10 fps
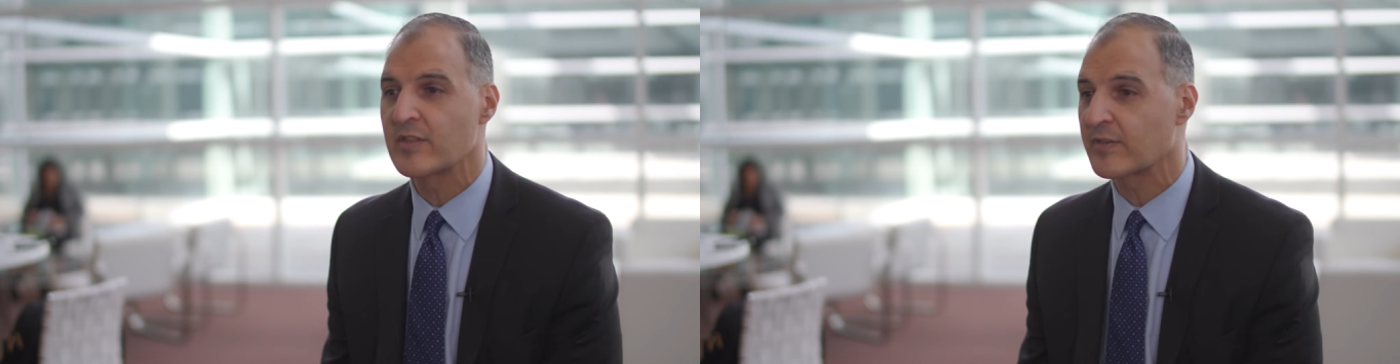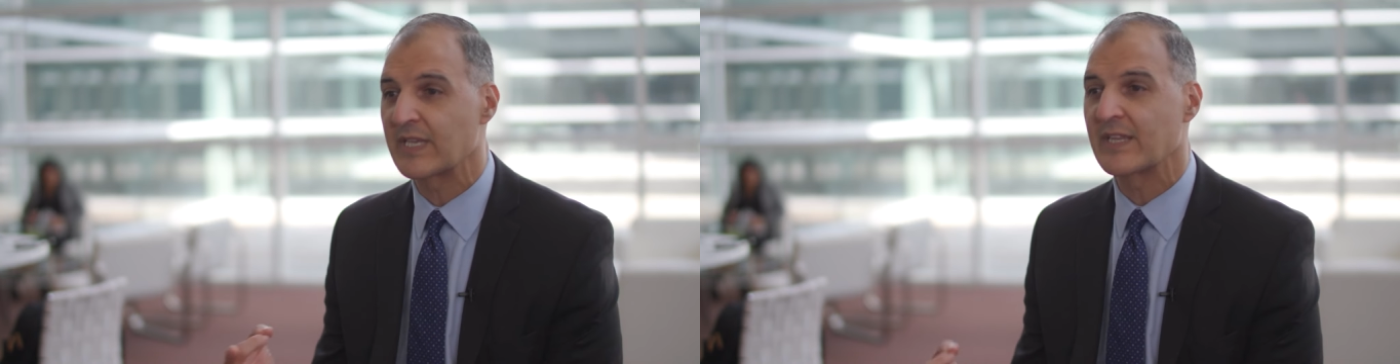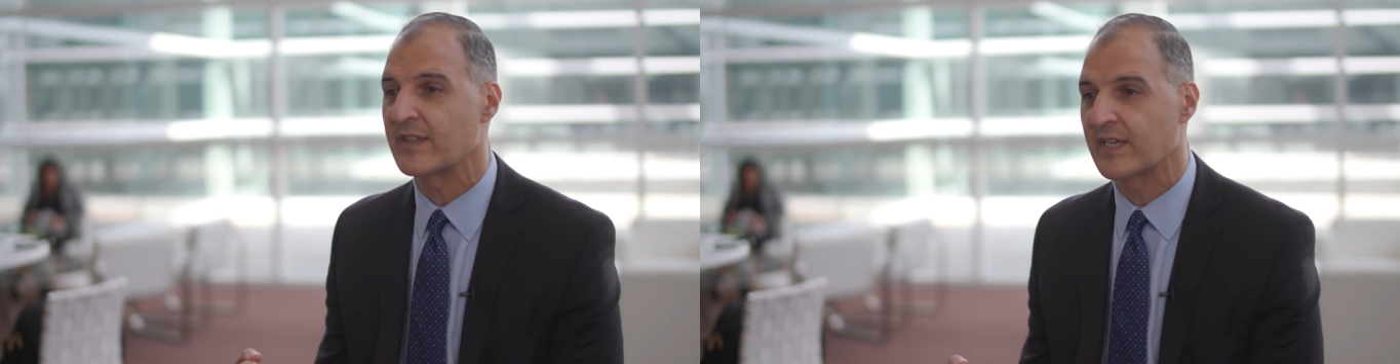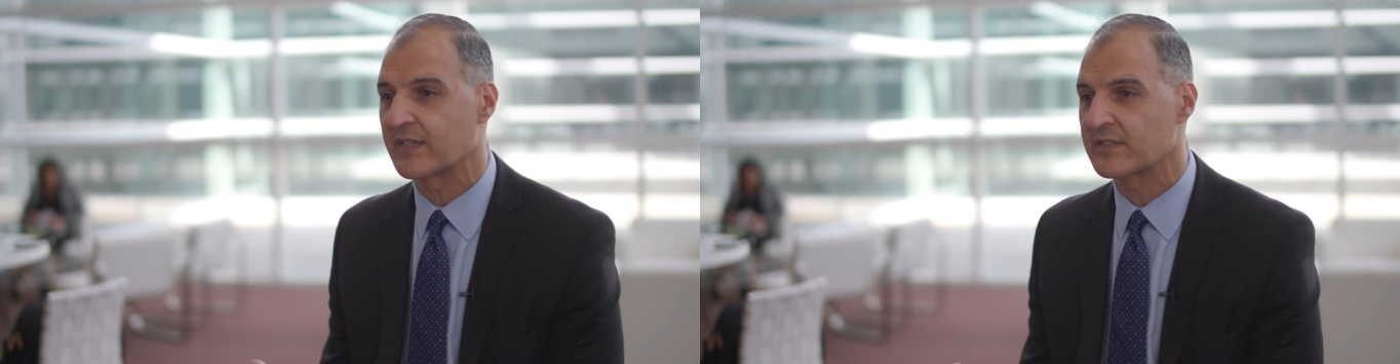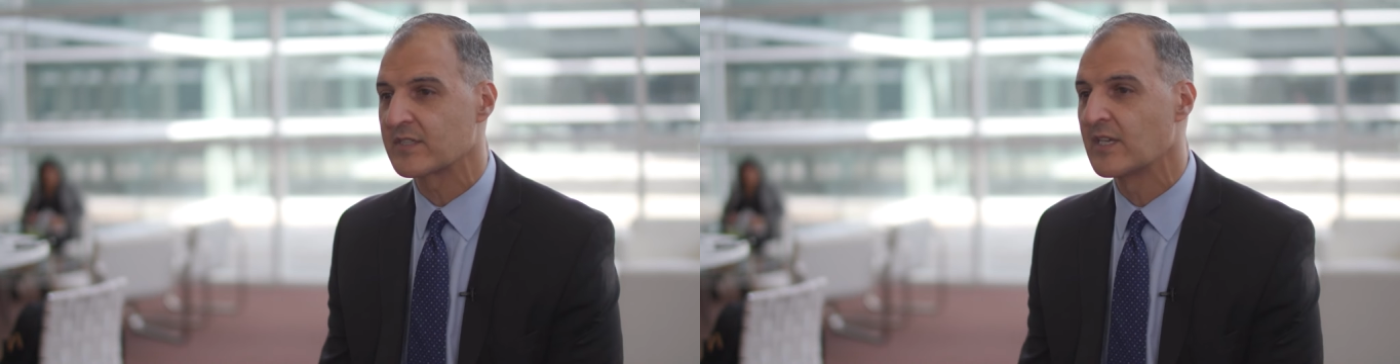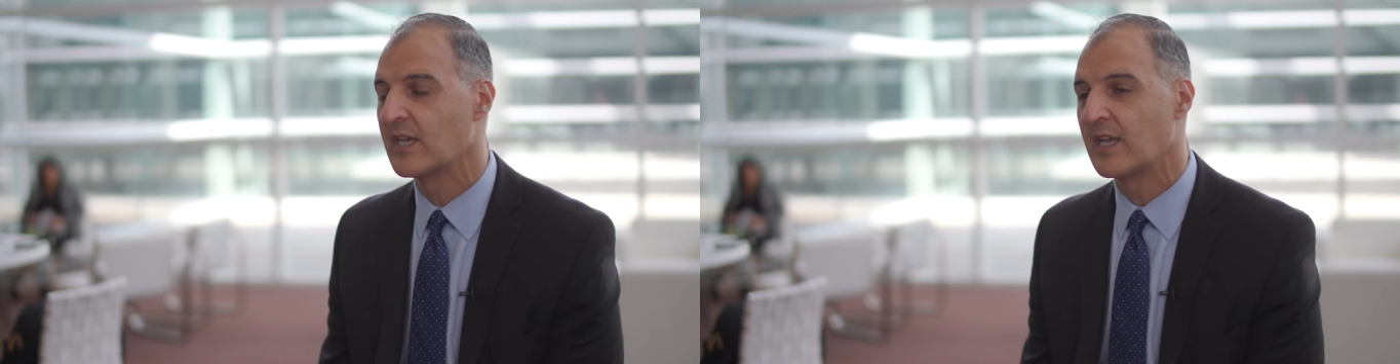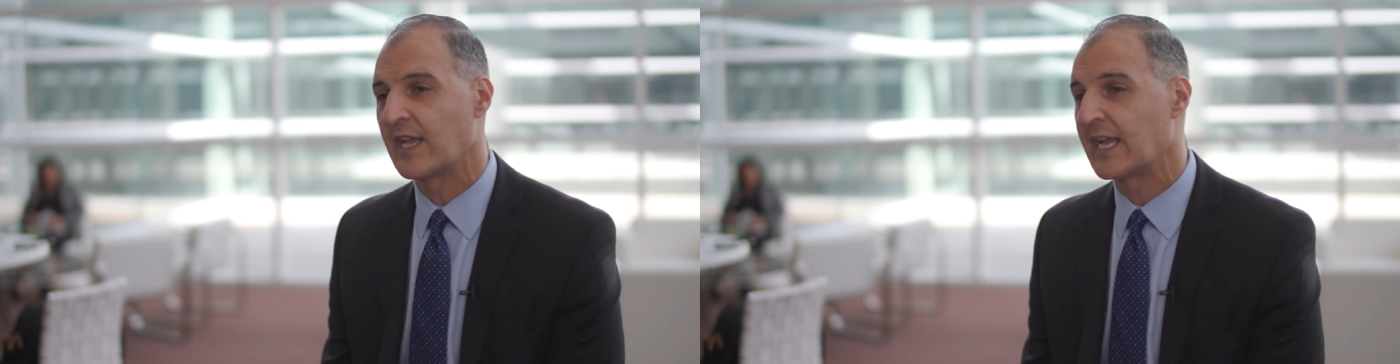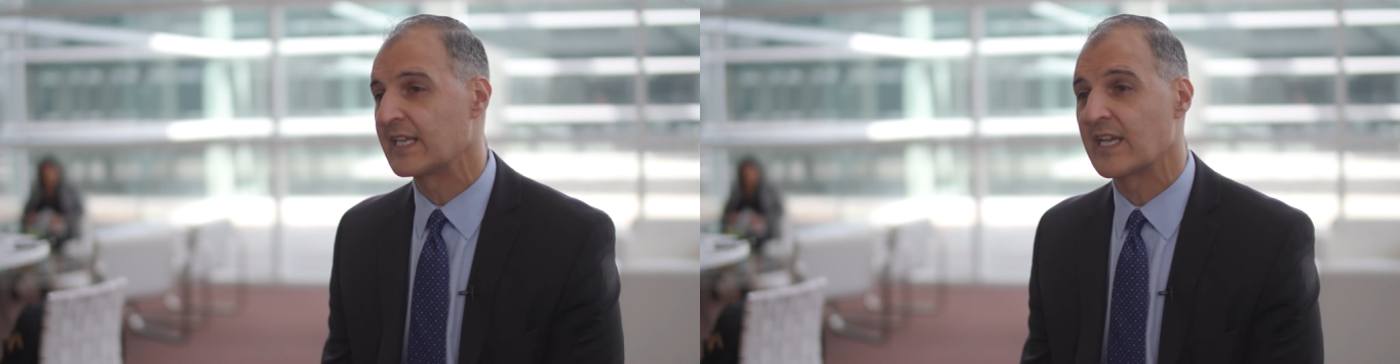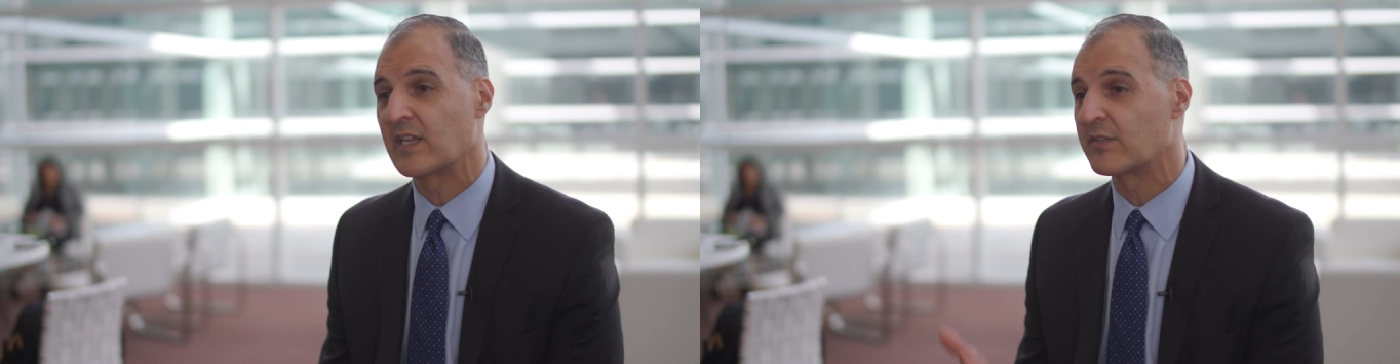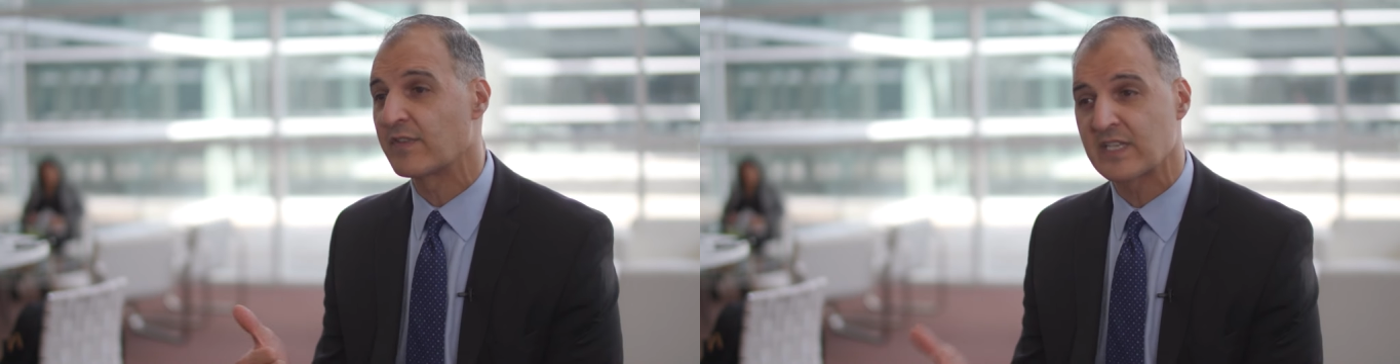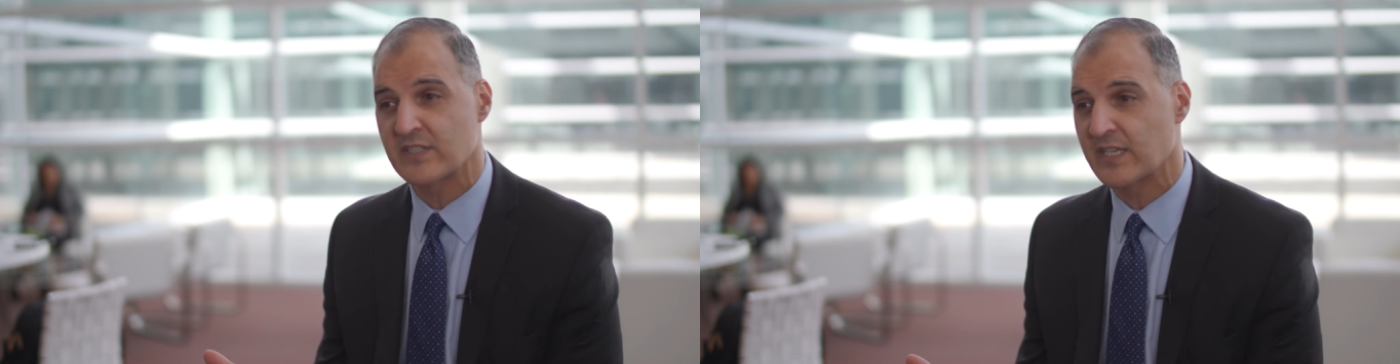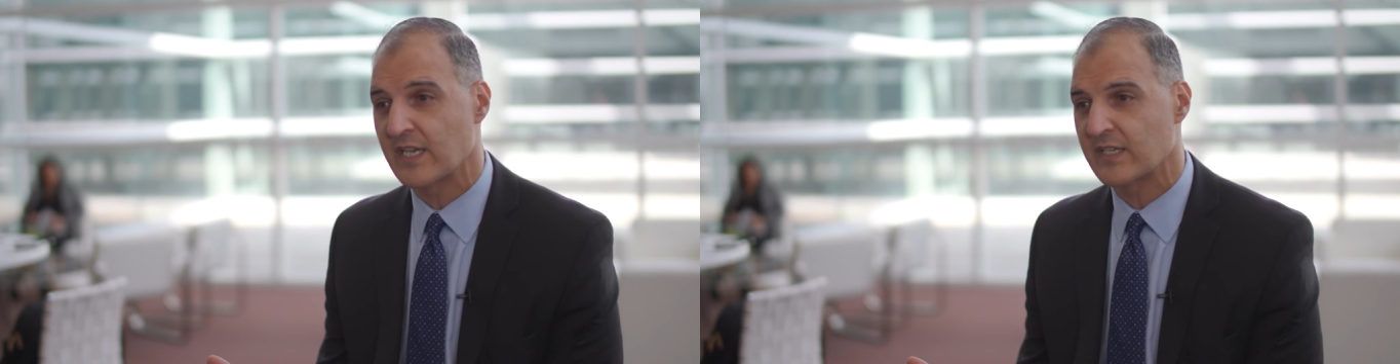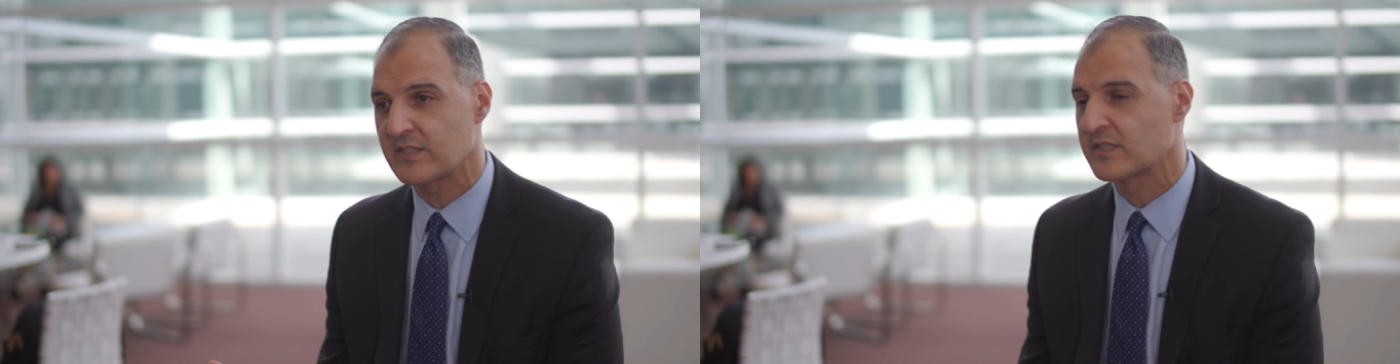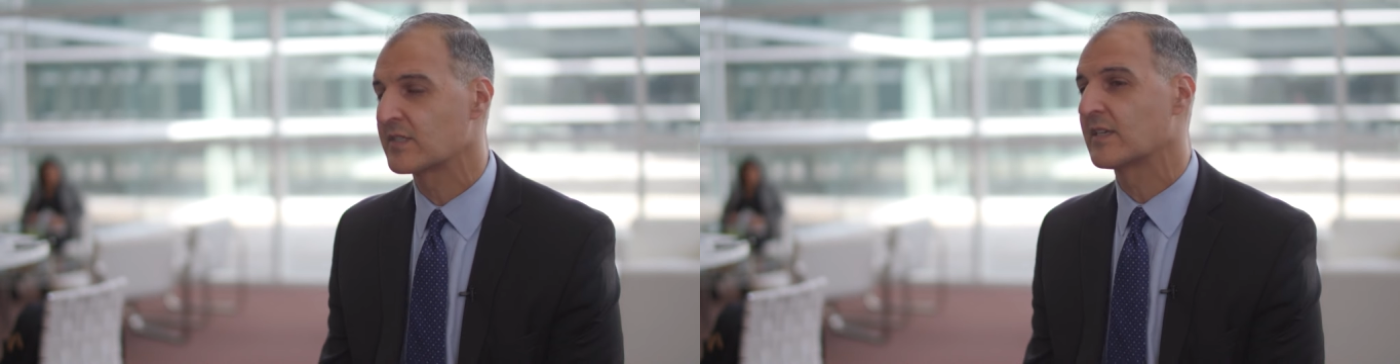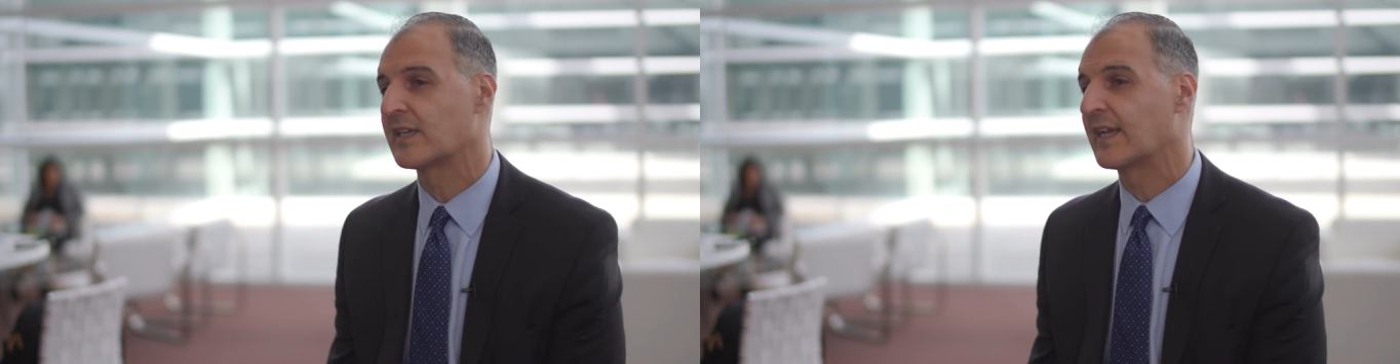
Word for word: three things ADL investigates,